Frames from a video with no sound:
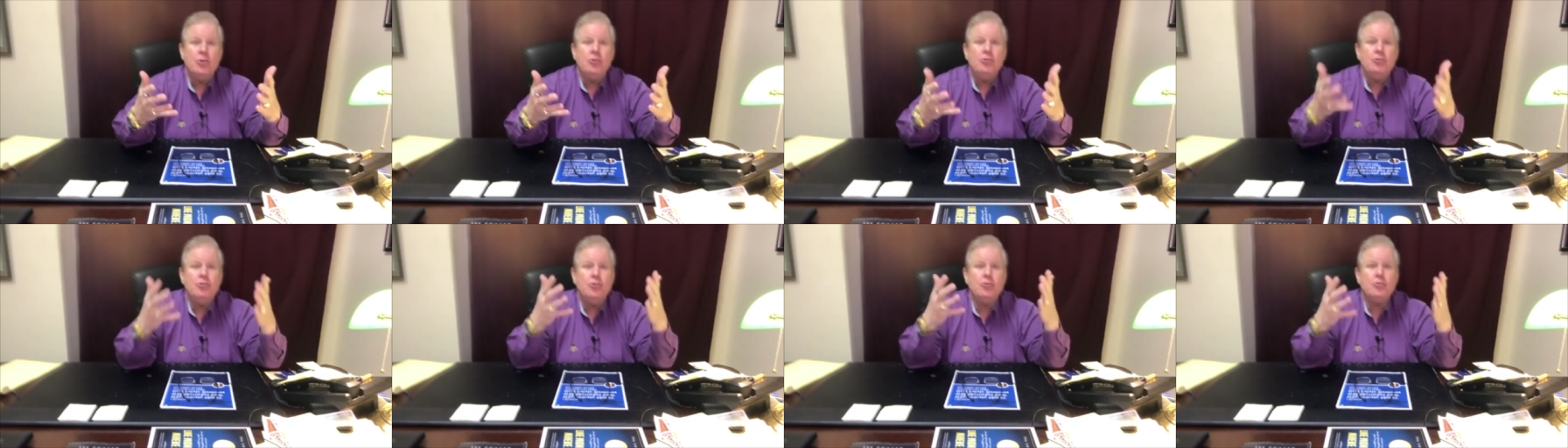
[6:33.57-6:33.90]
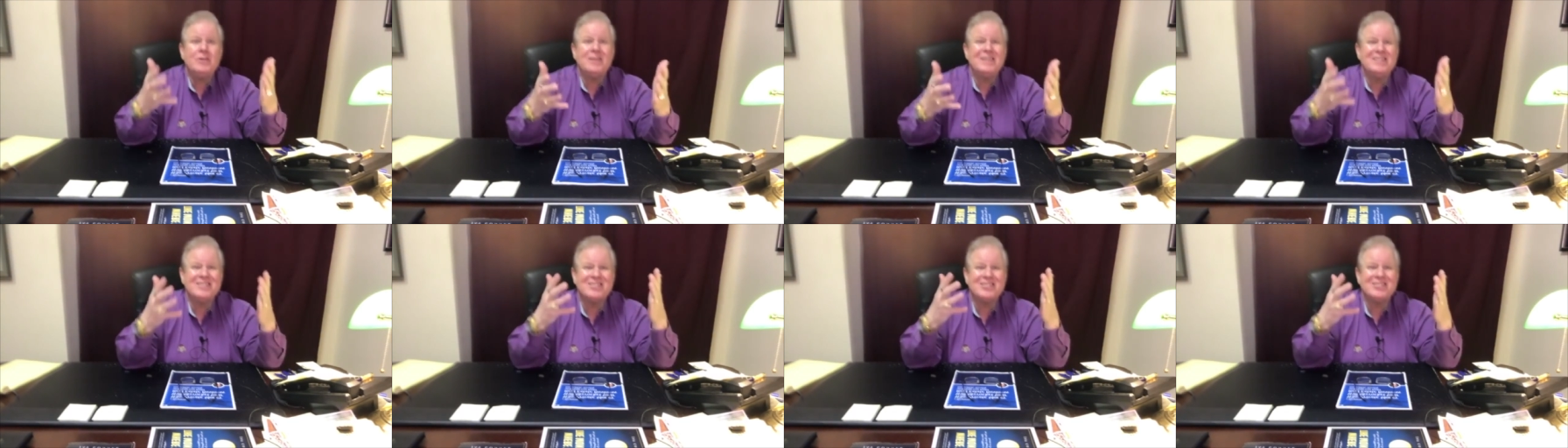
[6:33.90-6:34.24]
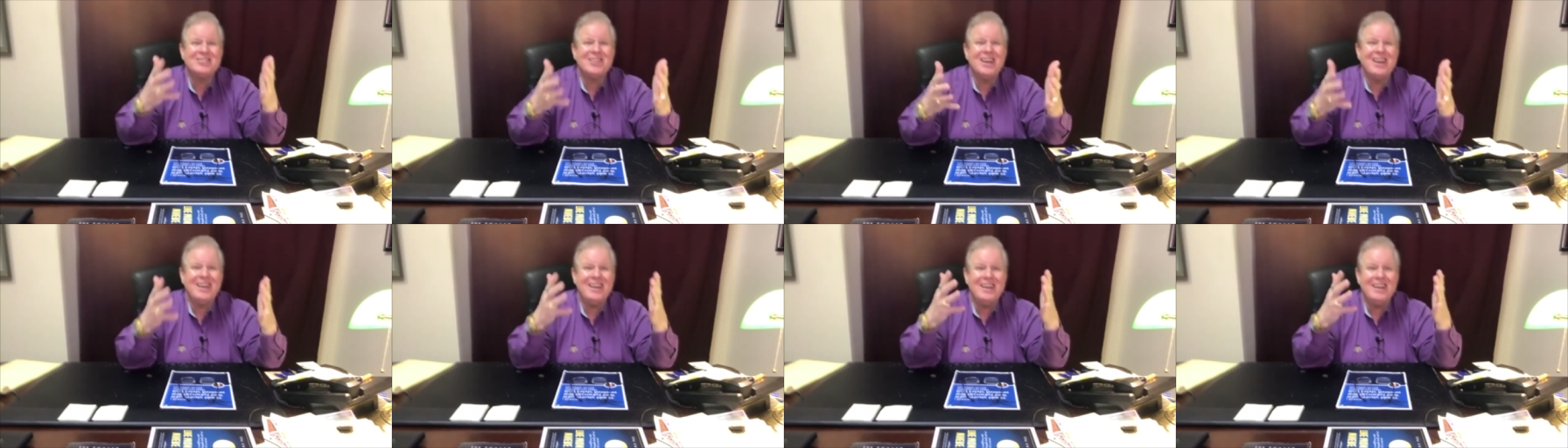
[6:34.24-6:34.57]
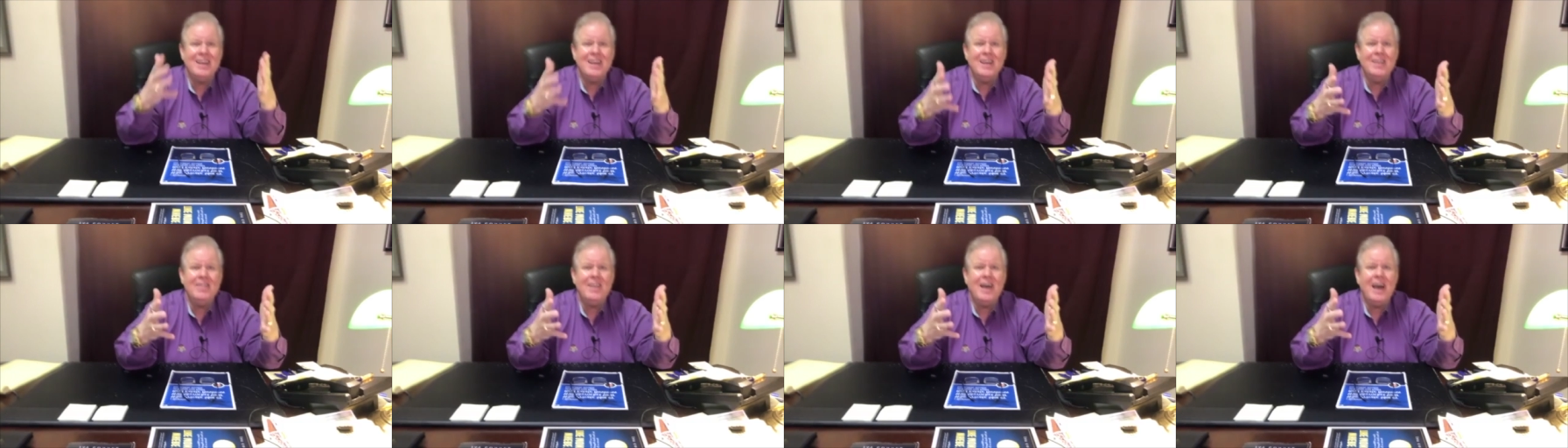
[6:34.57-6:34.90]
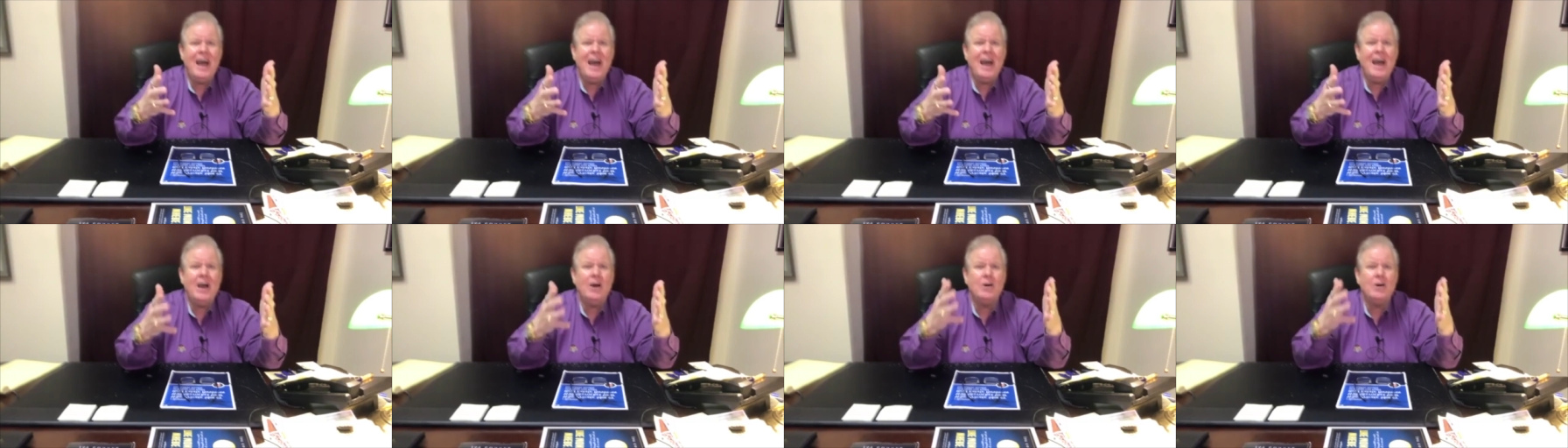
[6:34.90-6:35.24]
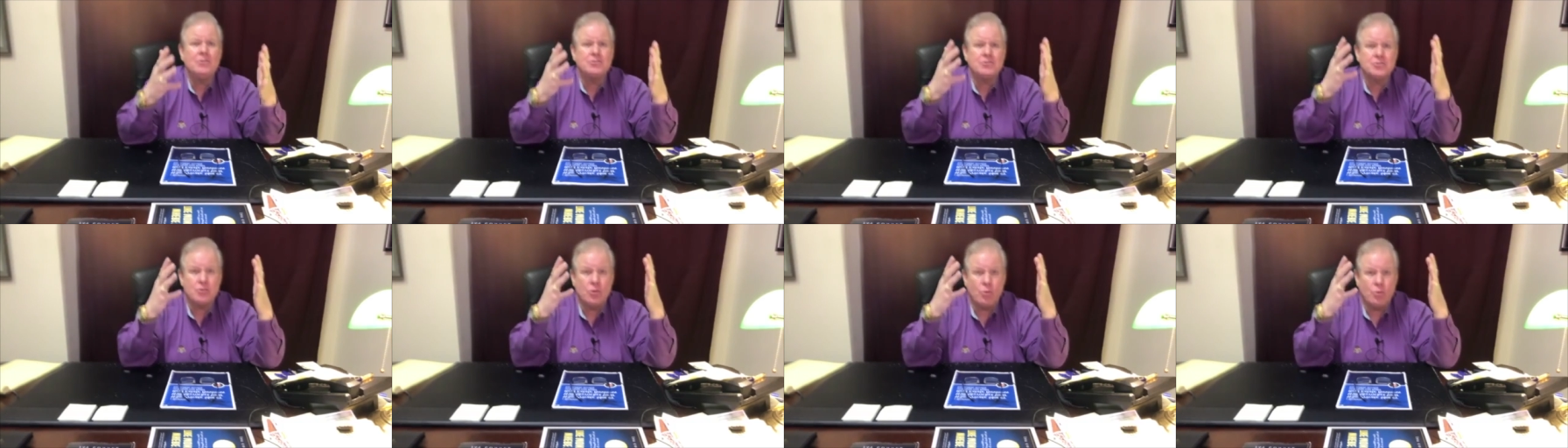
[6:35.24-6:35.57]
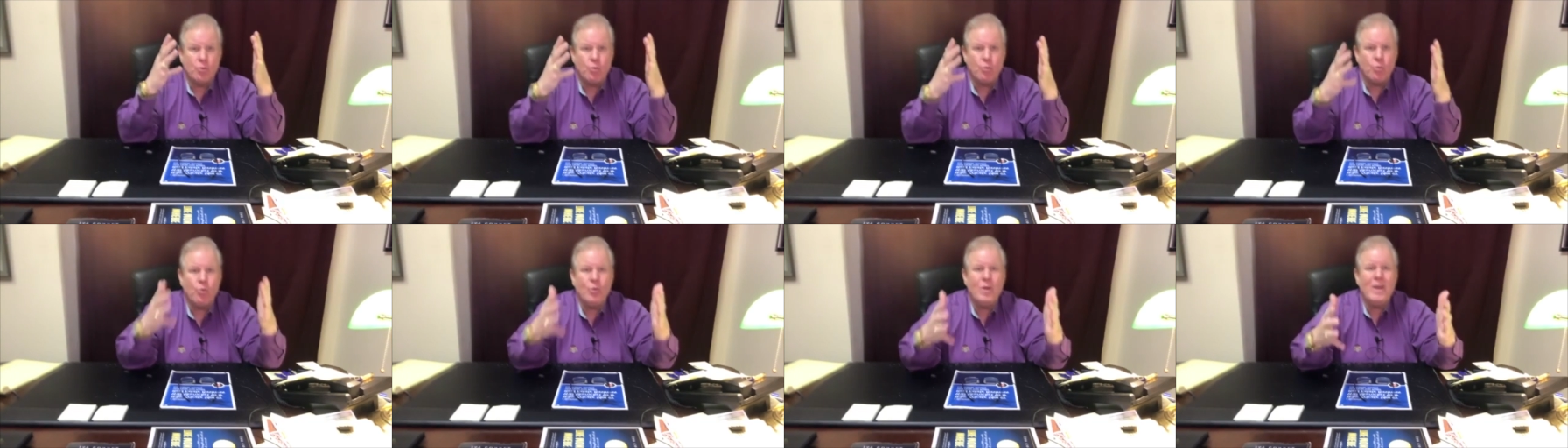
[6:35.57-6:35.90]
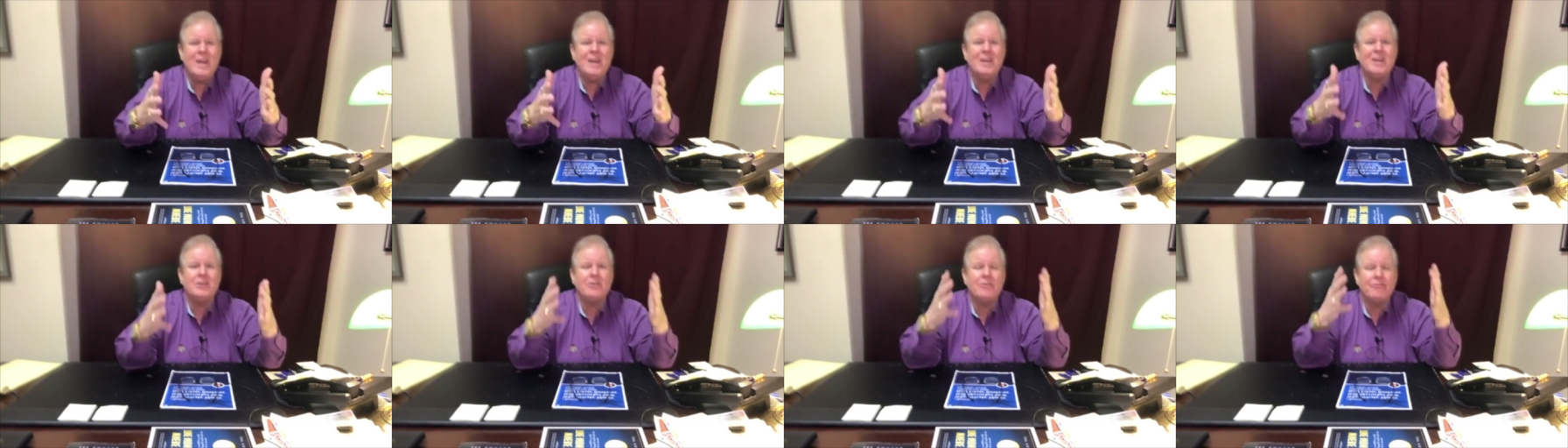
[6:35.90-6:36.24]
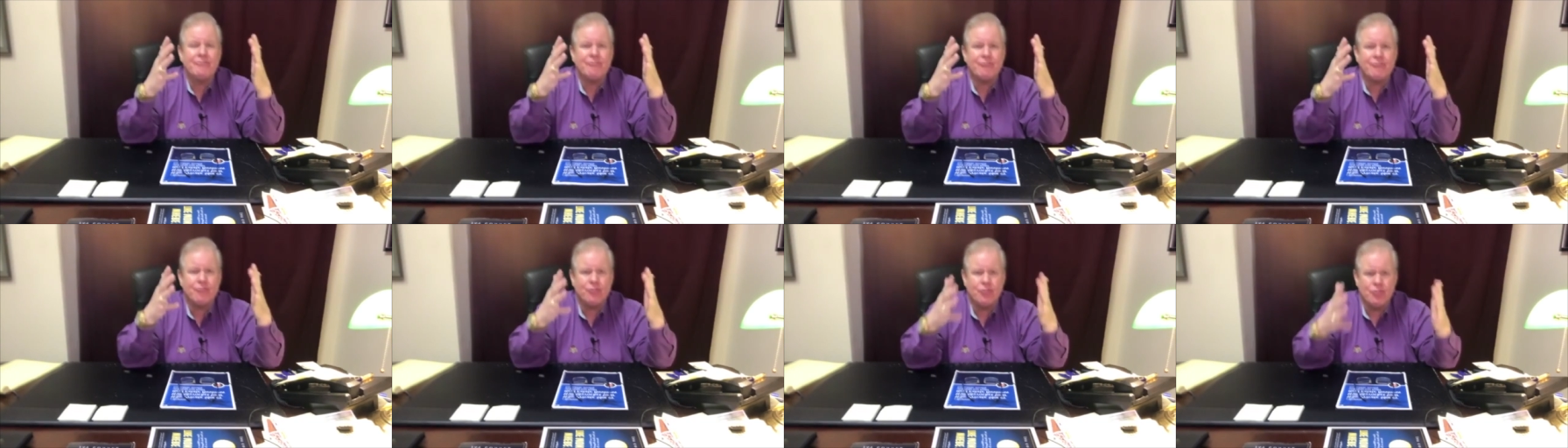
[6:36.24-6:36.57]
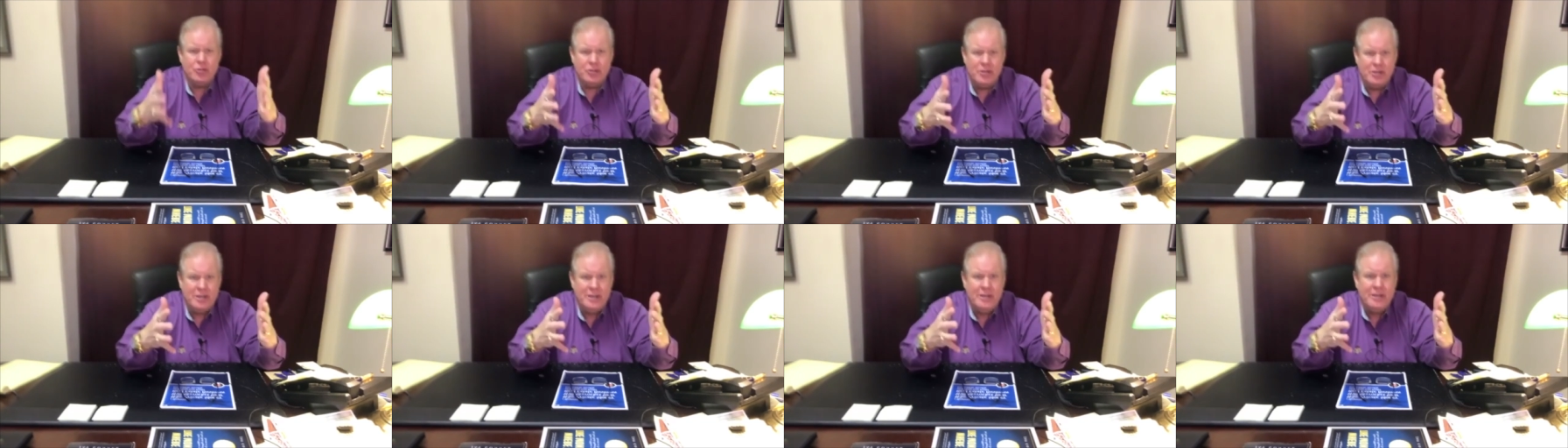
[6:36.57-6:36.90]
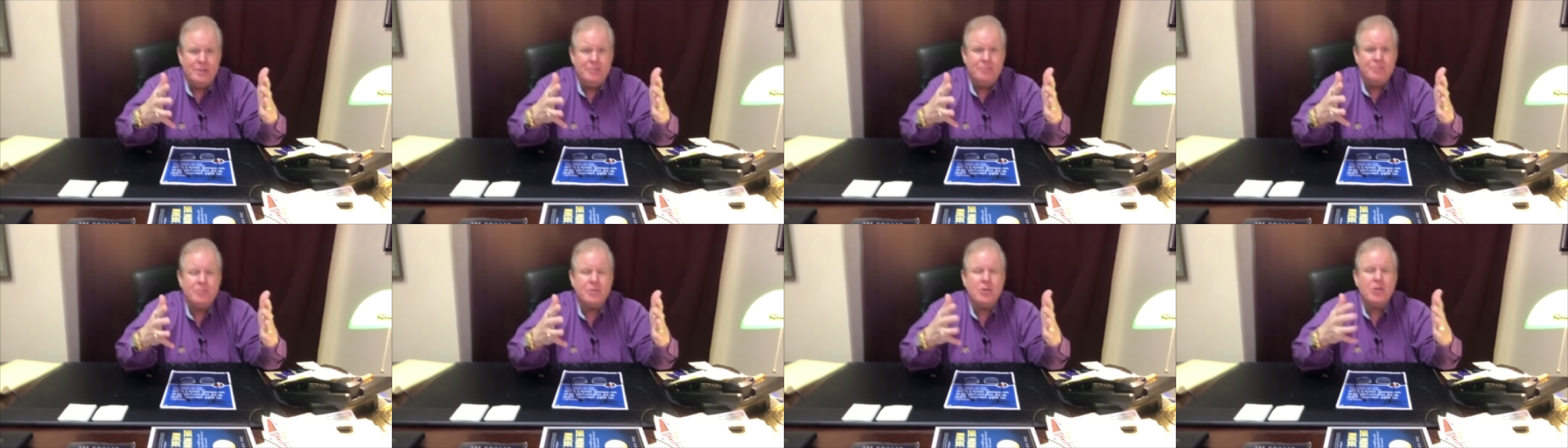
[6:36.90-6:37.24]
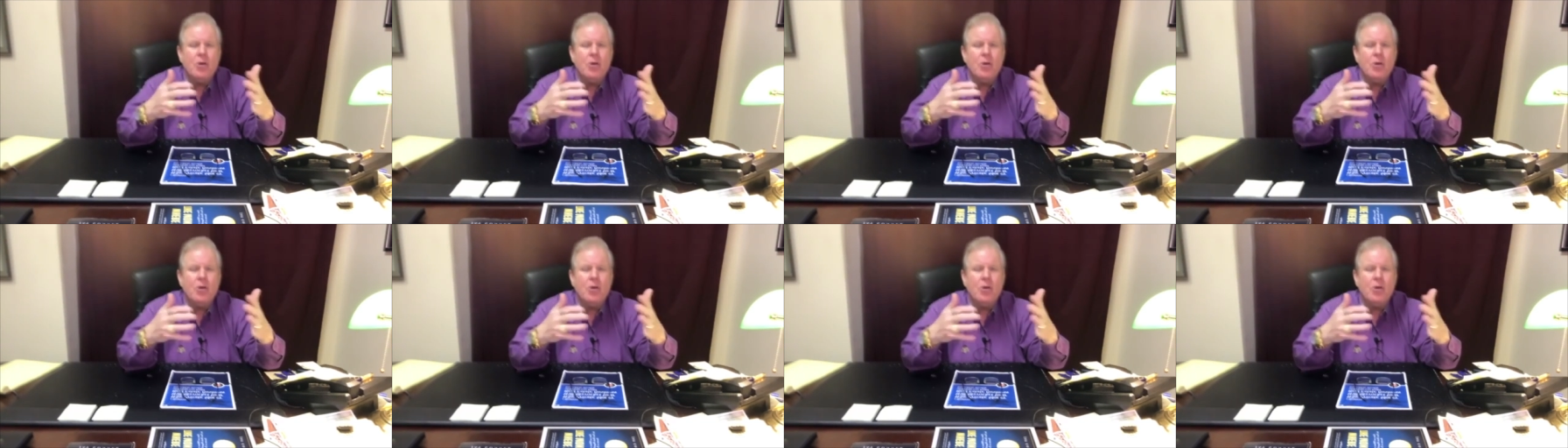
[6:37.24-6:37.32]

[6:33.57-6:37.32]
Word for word: you can stay in the house rent-free